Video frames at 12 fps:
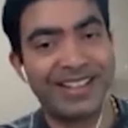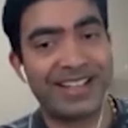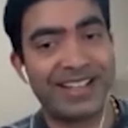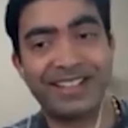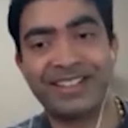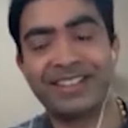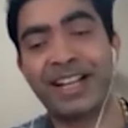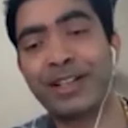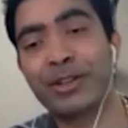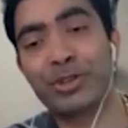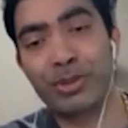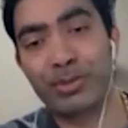And thank
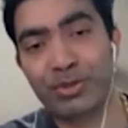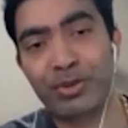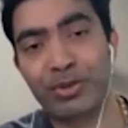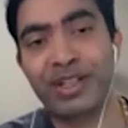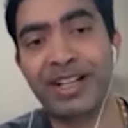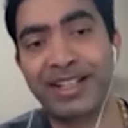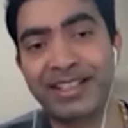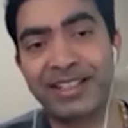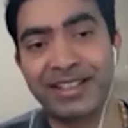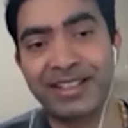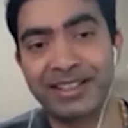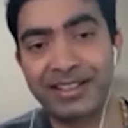you so much for
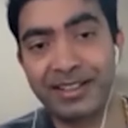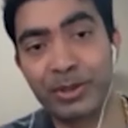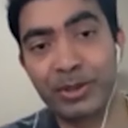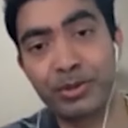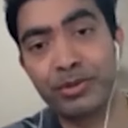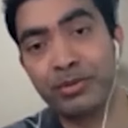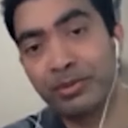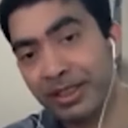connecting it to